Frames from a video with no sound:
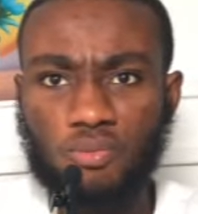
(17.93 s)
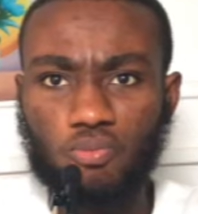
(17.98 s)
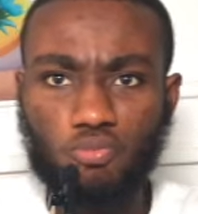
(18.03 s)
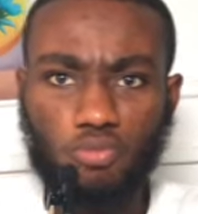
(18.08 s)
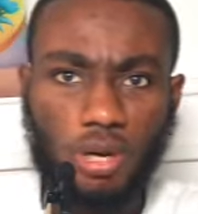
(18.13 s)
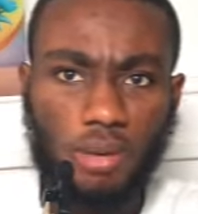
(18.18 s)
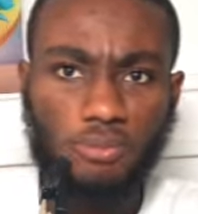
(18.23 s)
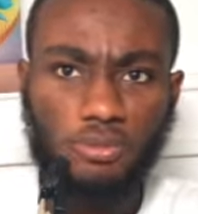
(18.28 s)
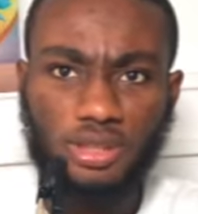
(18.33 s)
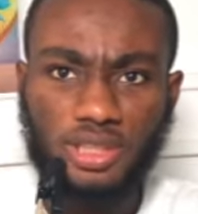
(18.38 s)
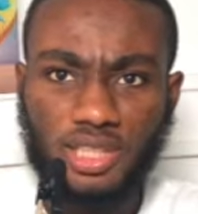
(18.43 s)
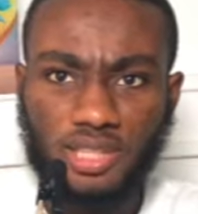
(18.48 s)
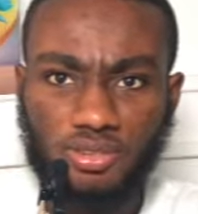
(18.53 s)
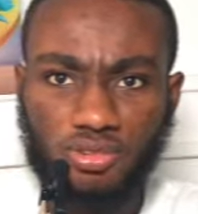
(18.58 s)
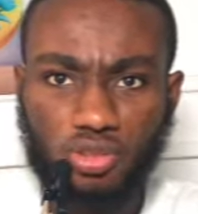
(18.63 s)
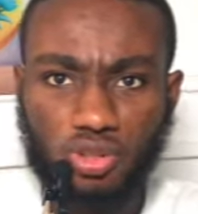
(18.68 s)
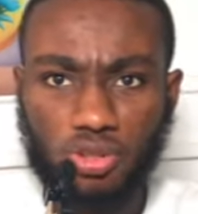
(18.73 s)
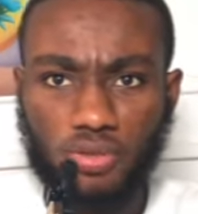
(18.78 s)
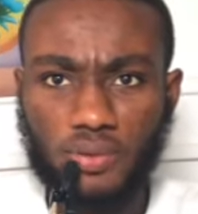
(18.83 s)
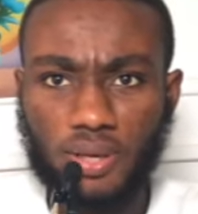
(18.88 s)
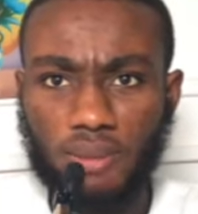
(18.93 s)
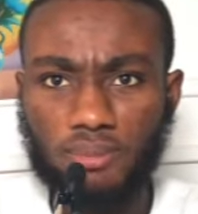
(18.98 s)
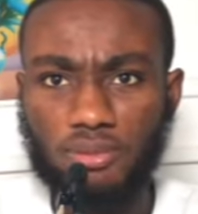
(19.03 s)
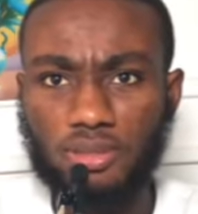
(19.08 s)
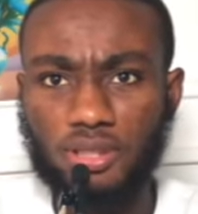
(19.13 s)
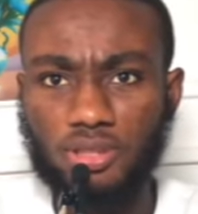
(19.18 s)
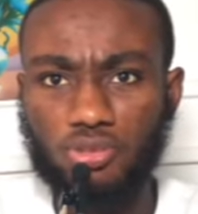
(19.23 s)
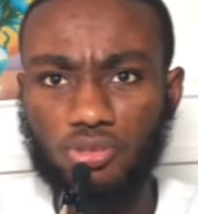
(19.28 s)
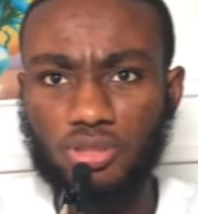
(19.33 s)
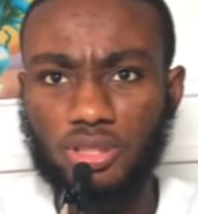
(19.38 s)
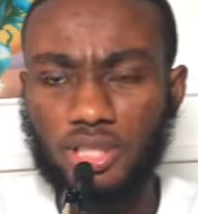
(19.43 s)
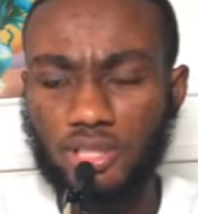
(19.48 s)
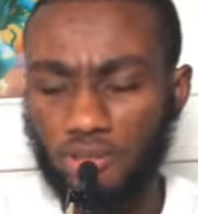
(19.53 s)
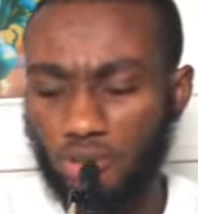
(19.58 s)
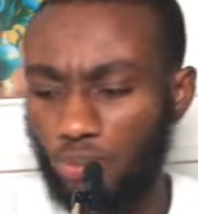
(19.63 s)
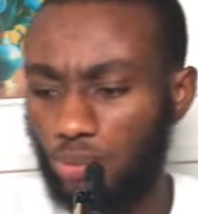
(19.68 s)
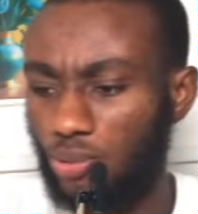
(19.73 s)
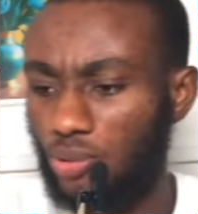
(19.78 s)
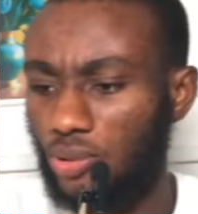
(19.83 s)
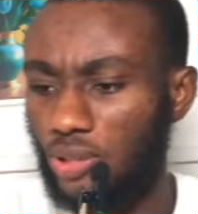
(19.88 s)
mo amunya subscribe ye so
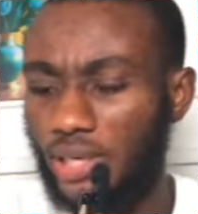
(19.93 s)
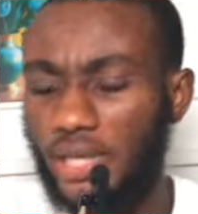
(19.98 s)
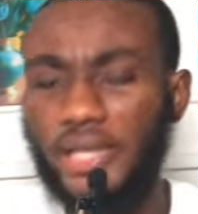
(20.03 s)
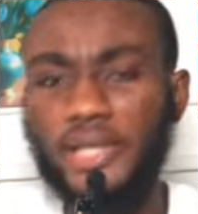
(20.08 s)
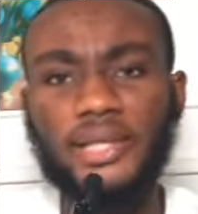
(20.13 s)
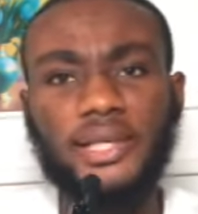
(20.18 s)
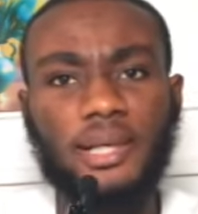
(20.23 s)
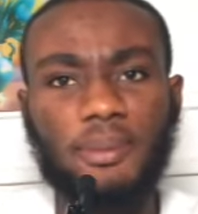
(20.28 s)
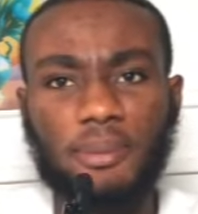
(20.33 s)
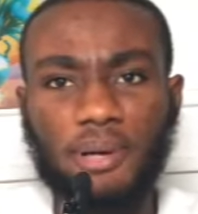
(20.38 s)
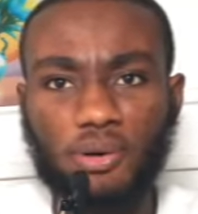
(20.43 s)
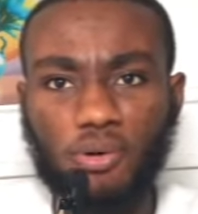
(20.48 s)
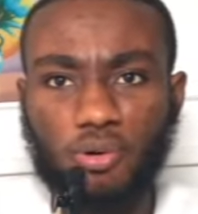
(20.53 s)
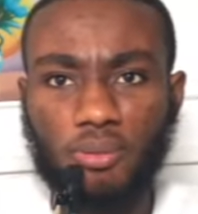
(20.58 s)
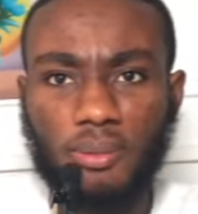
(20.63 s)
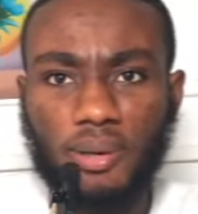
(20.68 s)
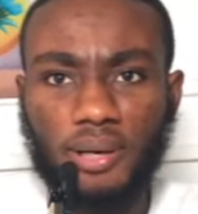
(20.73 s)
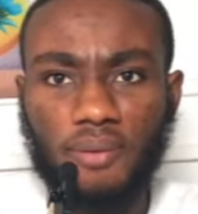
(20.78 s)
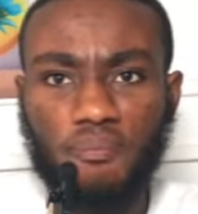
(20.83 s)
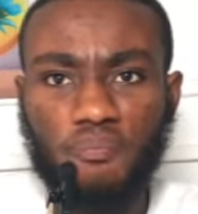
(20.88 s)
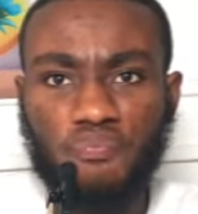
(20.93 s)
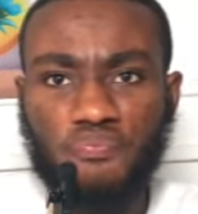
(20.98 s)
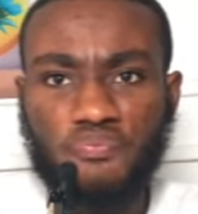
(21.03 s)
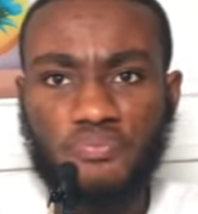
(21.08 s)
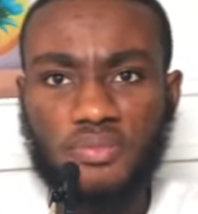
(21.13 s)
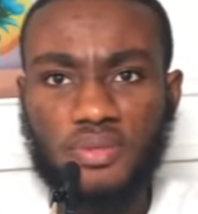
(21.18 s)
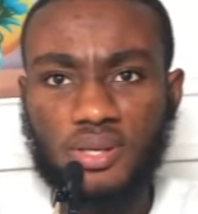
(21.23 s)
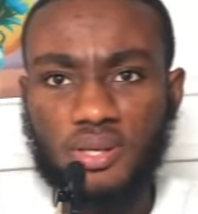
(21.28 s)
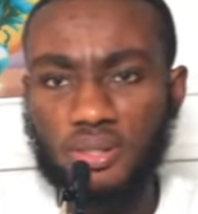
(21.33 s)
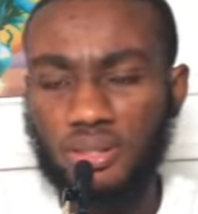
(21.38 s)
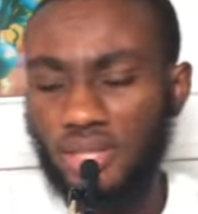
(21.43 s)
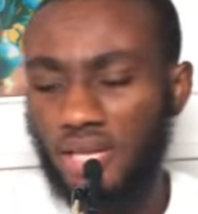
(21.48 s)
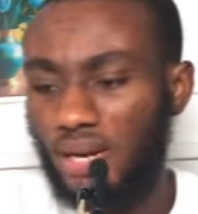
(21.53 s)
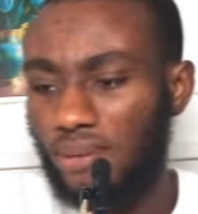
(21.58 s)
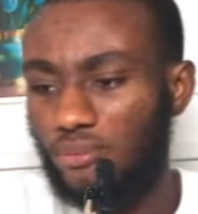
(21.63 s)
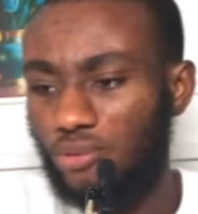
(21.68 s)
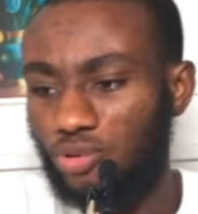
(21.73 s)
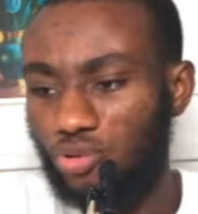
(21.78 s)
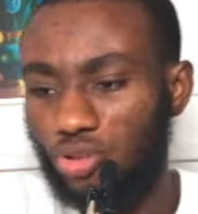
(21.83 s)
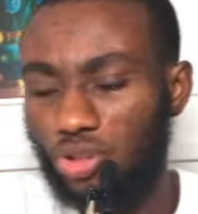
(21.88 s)
nyankopon enka makoma na
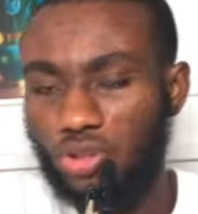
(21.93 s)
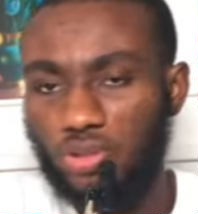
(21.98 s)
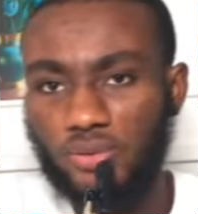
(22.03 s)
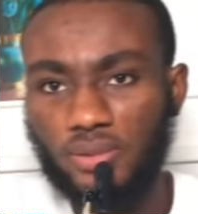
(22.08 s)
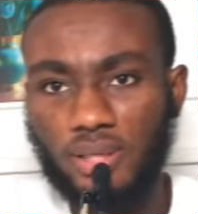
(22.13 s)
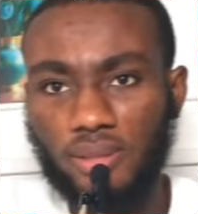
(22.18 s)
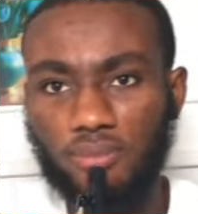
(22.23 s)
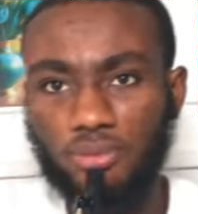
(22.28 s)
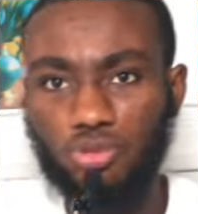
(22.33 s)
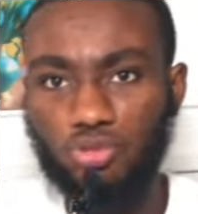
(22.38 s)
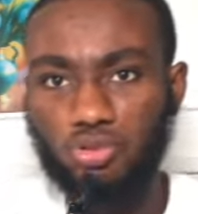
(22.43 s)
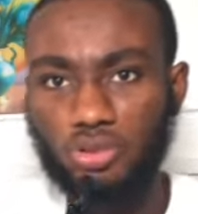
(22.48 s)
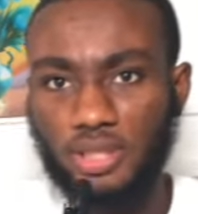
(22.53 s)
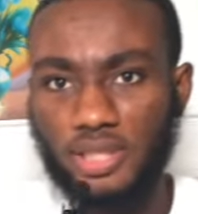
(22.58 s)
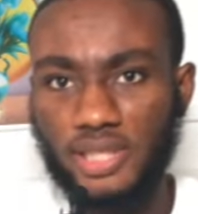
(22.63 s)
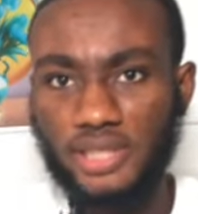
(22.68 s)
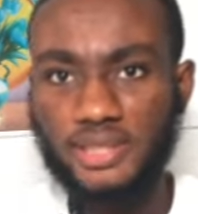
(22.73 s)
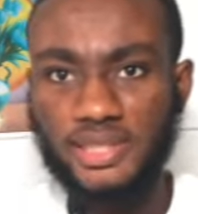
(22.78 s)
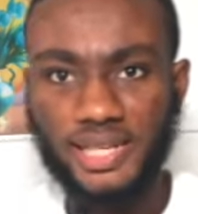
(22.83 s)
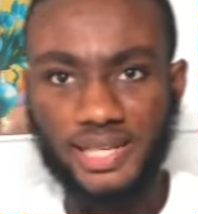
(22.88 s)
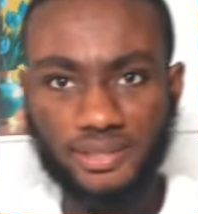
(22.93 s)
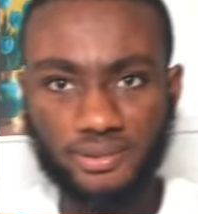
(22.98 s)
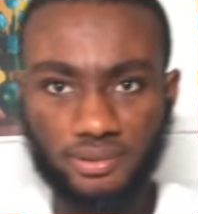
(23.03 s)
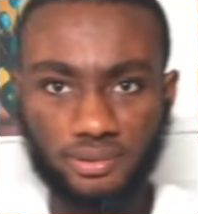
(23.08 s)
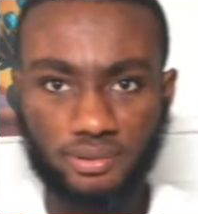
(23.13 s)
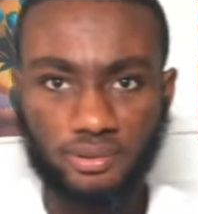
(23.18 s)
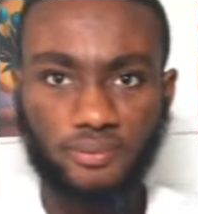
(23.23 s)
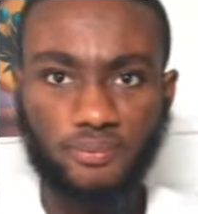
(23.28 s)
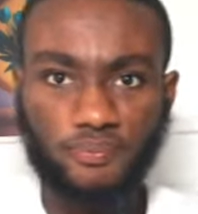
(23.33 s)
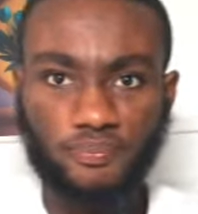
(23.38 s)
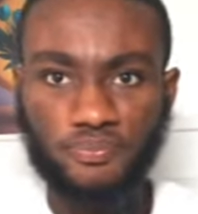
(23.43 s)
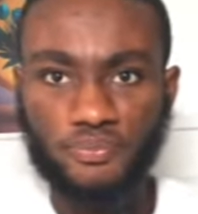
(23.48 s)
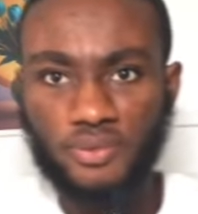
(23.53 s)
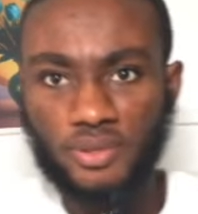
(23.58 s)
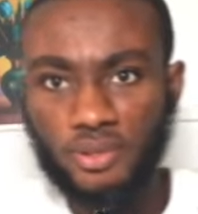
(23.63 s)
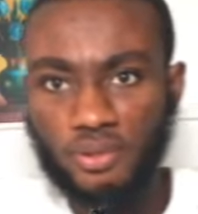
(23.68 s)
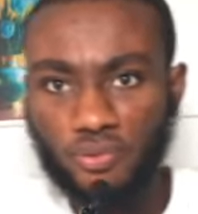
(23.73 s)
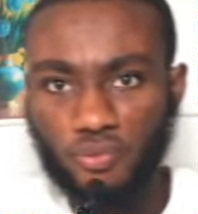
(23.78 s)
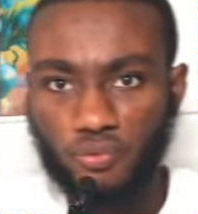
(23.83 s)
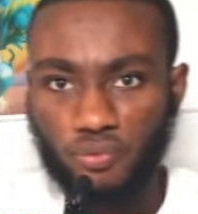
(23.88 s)
mo subscribe to the channel no
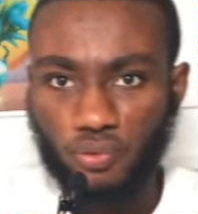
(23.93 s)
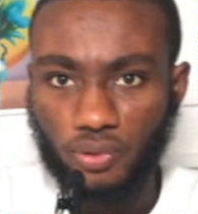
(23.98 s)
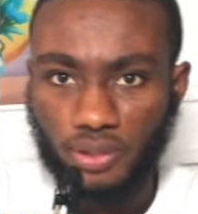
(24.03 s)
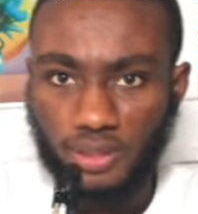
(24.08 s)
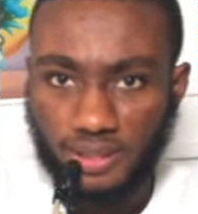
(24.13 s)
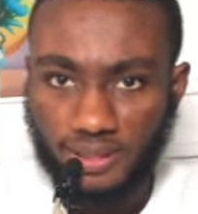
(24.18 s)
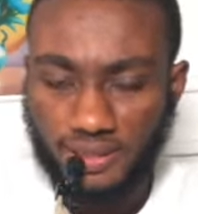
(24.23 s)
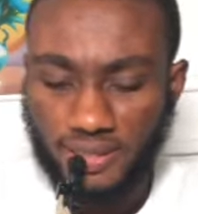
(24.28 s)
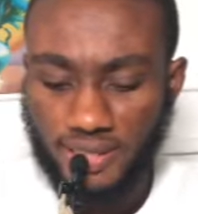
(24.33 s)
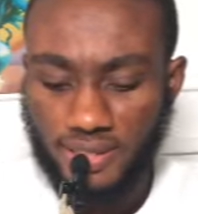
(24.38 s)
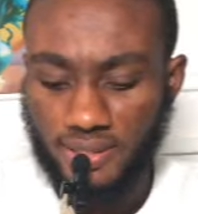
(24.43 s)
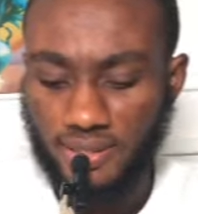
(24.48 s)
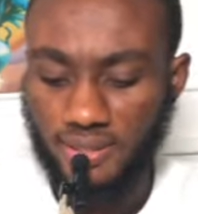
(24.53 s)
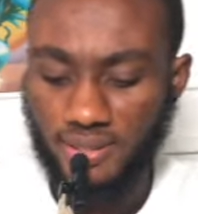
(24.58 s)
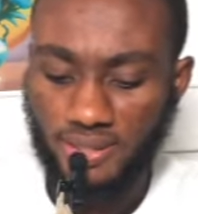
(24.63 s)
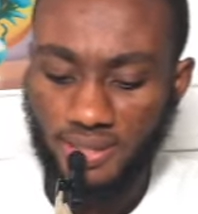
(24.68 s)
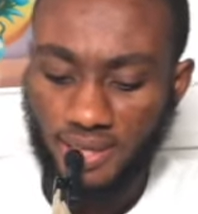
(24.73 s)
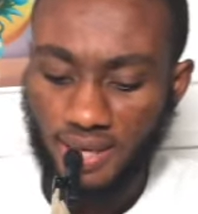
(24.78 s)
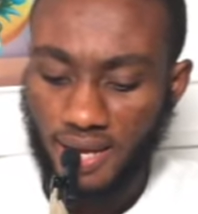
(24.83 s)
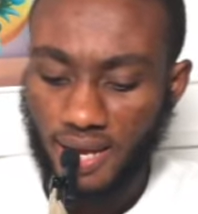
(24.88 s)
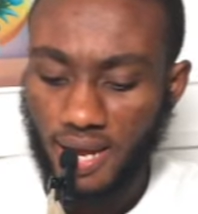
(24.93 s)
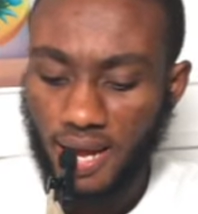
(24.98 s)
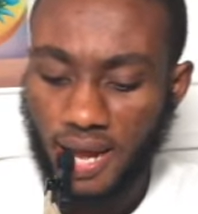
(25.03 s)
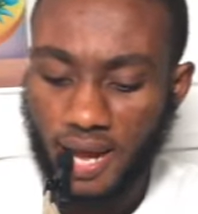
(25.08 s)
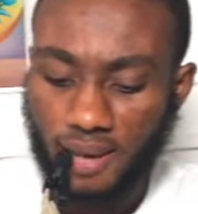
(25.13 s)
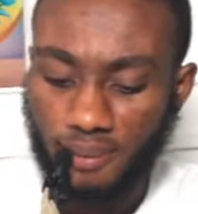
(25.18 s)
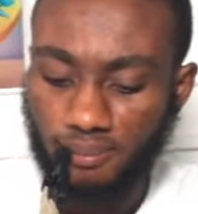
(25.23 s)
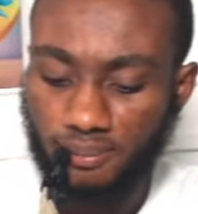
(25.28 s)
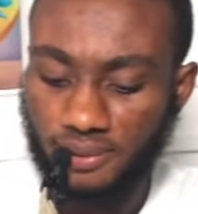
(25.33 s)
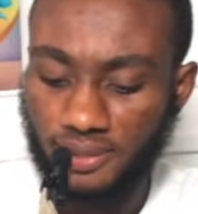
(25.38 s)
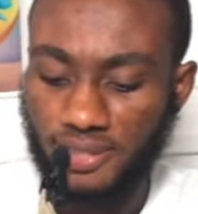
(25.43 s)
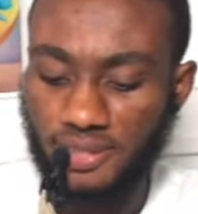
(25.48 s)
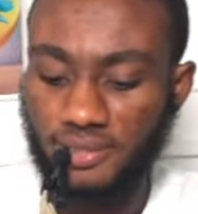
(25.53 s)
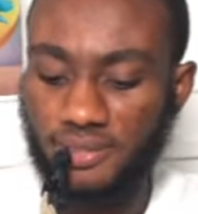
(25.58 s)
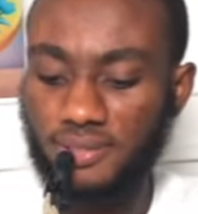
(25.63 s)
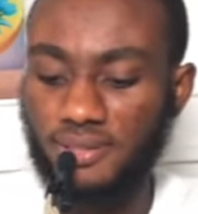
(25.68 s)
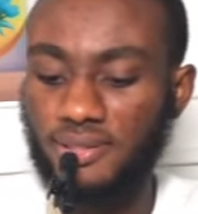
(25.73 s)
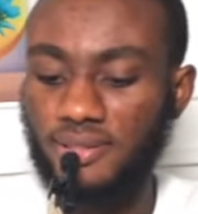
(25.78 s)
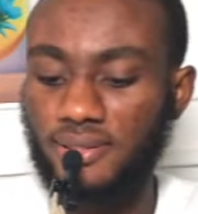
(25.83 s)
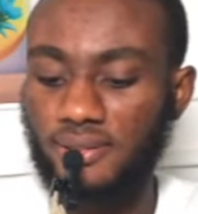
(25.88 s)
for latest
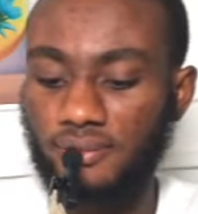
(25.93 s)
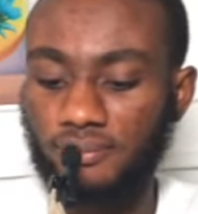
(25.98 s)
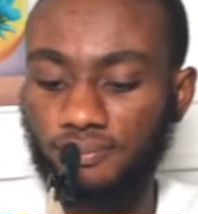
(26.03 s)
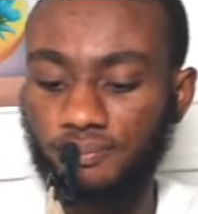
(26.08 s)
updates.